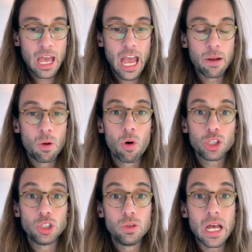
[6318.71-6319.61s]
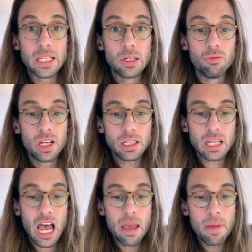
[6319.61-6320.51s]
And we want to do that in real
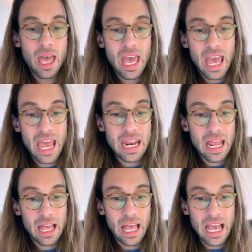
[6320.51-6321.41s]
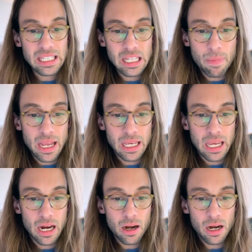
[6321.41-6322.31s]
time and estimate
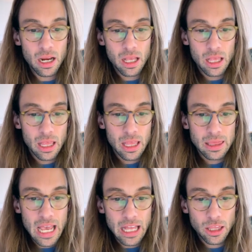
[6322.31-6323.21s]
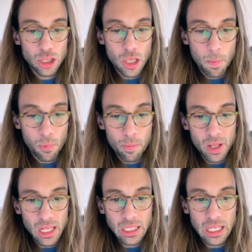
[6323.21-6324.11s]
here that the
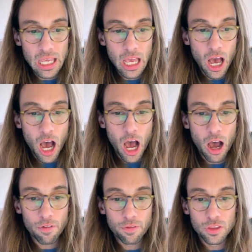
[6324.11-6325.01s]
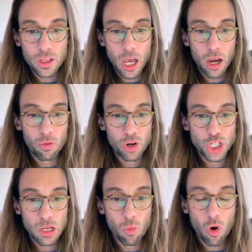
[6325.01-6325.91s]
probability of the
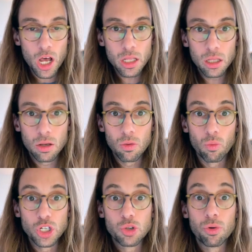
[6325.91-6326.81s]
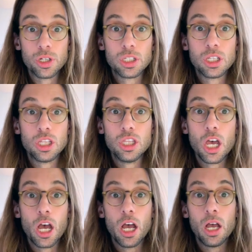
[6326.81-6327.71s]
regime 1, which was
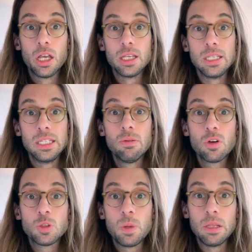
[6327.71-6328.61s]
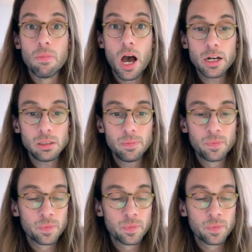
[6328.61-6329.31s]
the zero speed model,